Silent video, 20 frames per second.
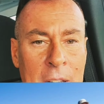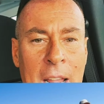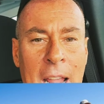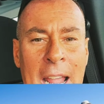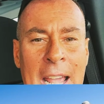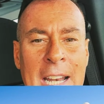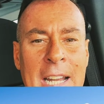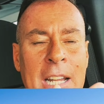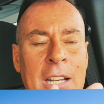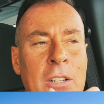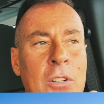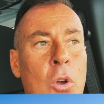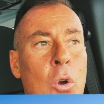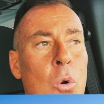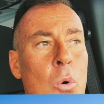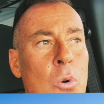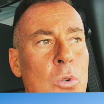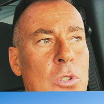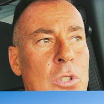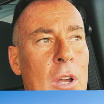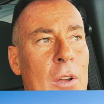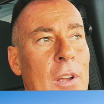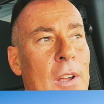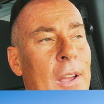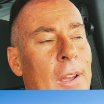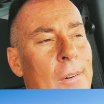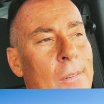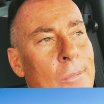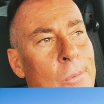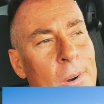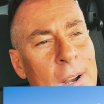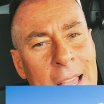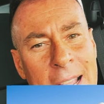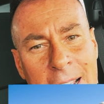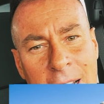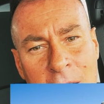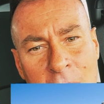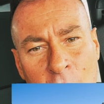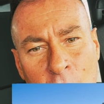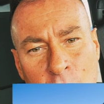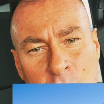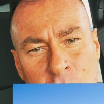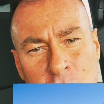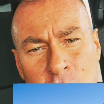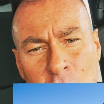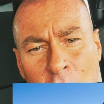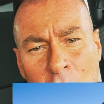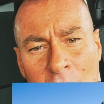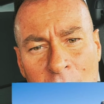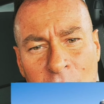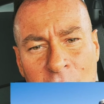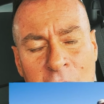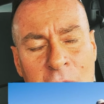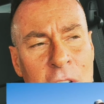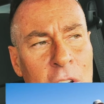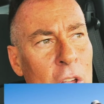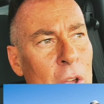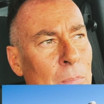And who's, we're not going to go starving,